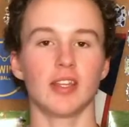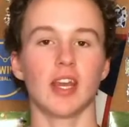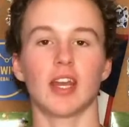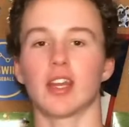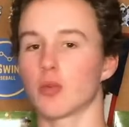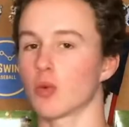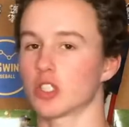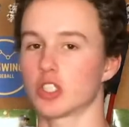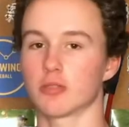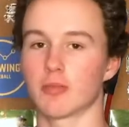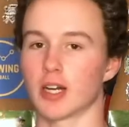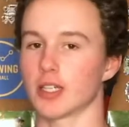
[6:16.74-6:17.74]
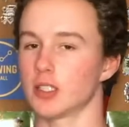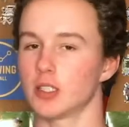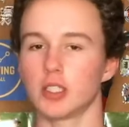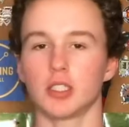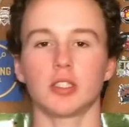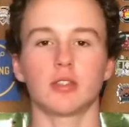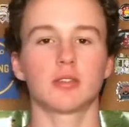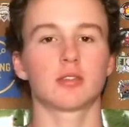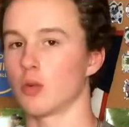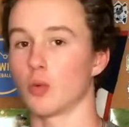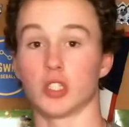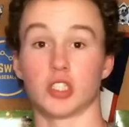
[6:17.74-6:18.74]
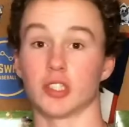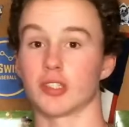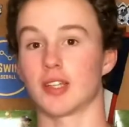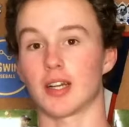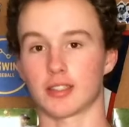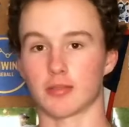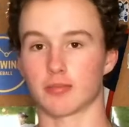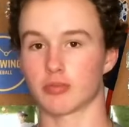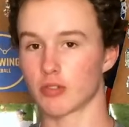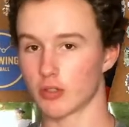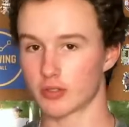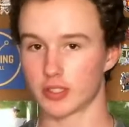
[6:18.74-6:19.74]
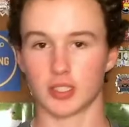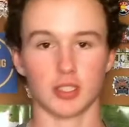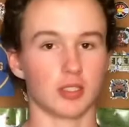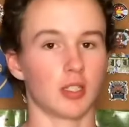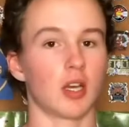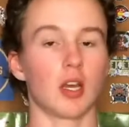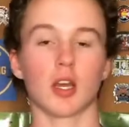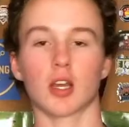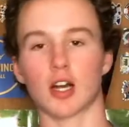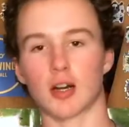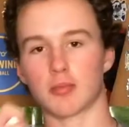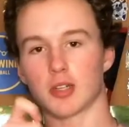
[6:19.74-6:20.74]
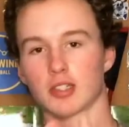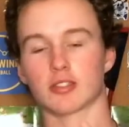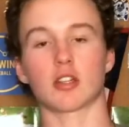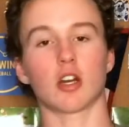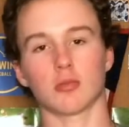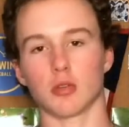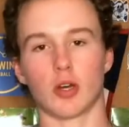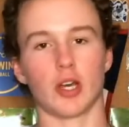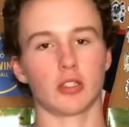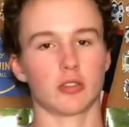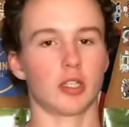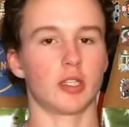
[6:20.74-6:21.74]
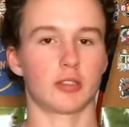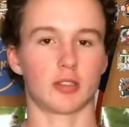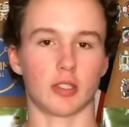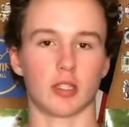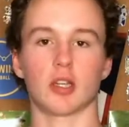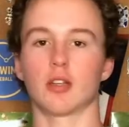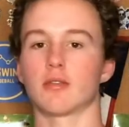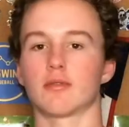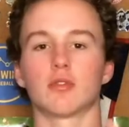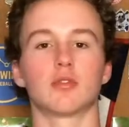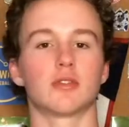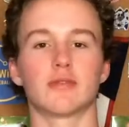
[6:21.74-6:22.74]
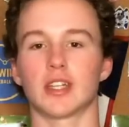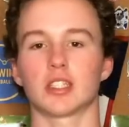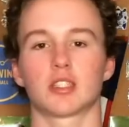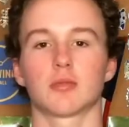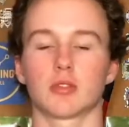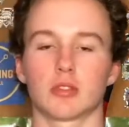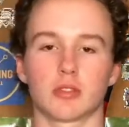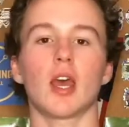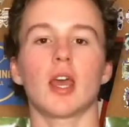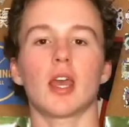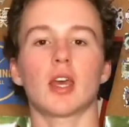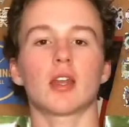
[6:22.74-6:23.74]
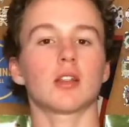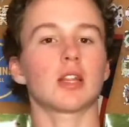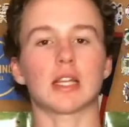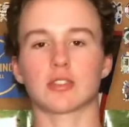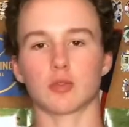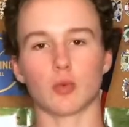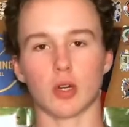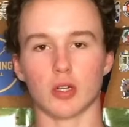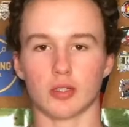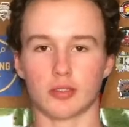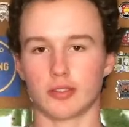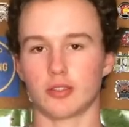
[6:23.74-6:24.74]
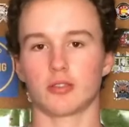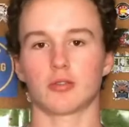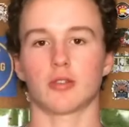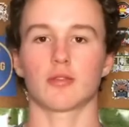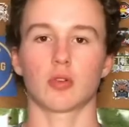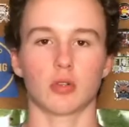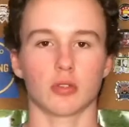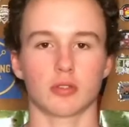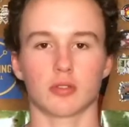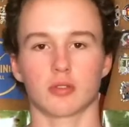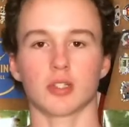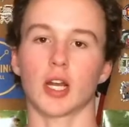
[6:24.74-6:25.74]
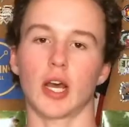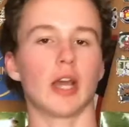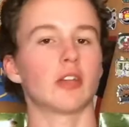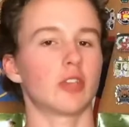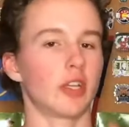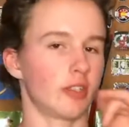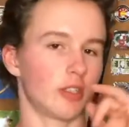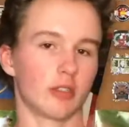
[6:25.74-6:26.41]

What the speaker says: getting what your body needs, which is lots of protein, complex carbohydrates, and then fruits and vegetables, and lots of water too, of course. Gotta hydrate, you